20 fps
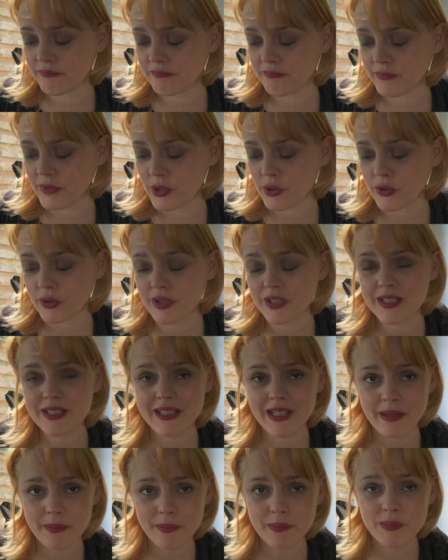You're not going to
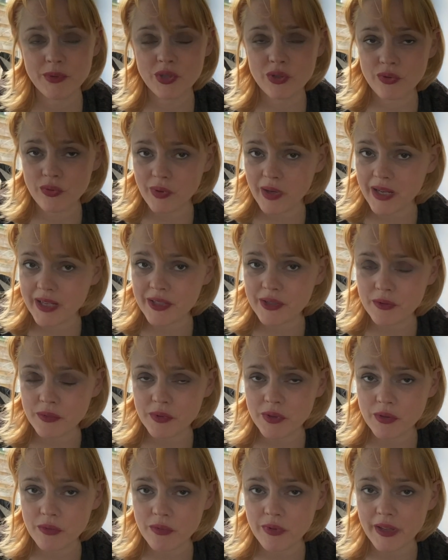step straight into a
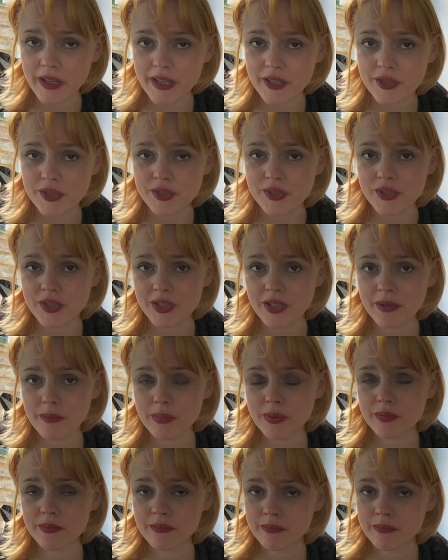new relationship.